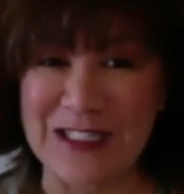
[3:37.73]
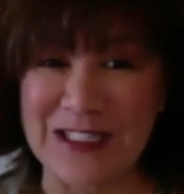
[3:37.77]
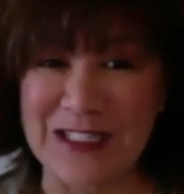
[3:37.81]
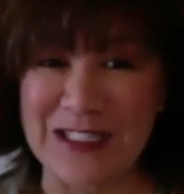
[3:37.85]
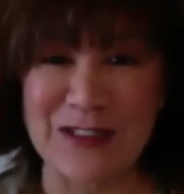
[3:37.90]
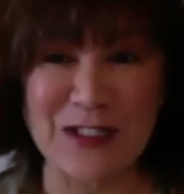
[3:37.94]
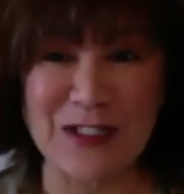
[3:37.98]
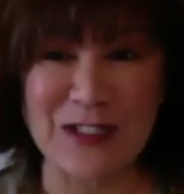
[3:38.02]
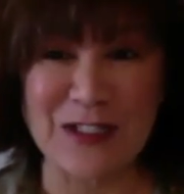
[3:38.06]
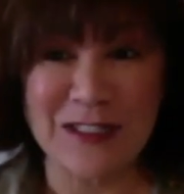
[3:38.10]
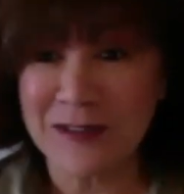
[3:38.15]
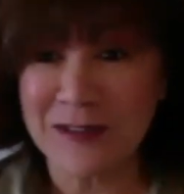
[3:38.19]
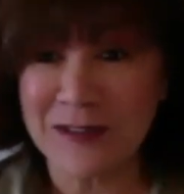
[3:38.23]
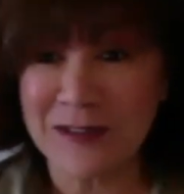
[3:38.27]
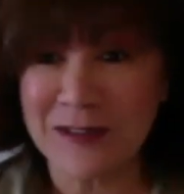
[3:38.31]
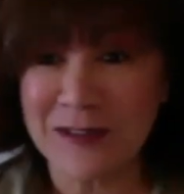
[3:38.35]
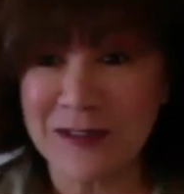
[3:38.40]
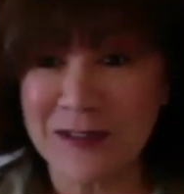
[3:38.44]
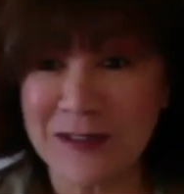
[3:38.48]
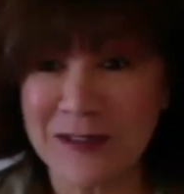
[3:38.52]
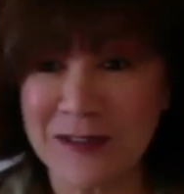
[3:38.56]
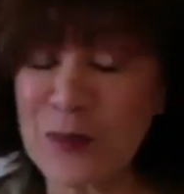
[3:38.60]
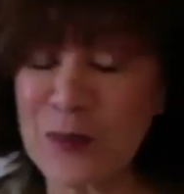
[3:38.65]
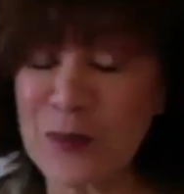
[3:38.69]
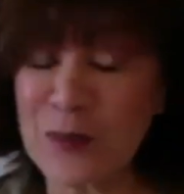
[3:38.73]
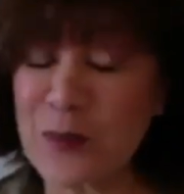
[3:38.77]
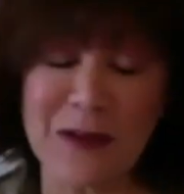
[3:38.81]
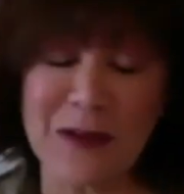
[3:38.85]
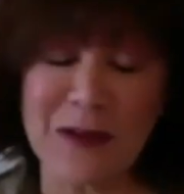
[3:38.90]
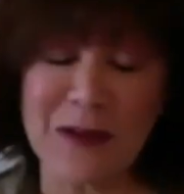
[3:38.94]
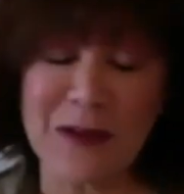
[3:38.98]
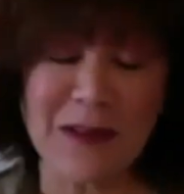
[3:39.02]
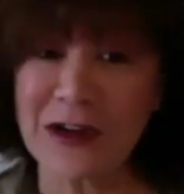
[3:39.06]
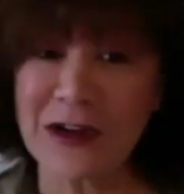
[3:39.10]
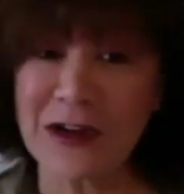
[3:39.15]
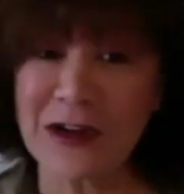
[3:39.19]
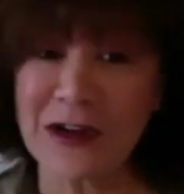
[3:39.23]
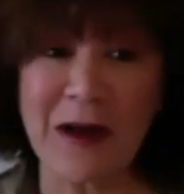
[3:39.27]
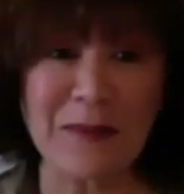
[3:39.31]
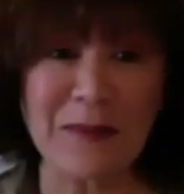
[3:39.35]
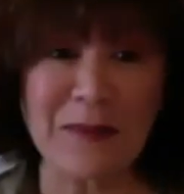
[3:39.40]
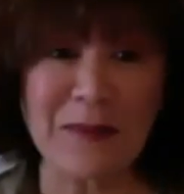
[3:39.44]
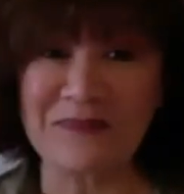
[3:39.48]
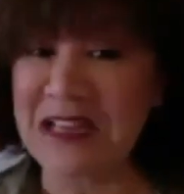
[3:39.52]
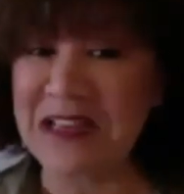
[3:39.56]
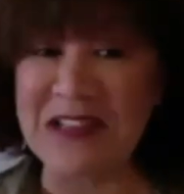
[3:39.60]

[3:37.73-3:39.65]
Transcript: So just do your part of the job.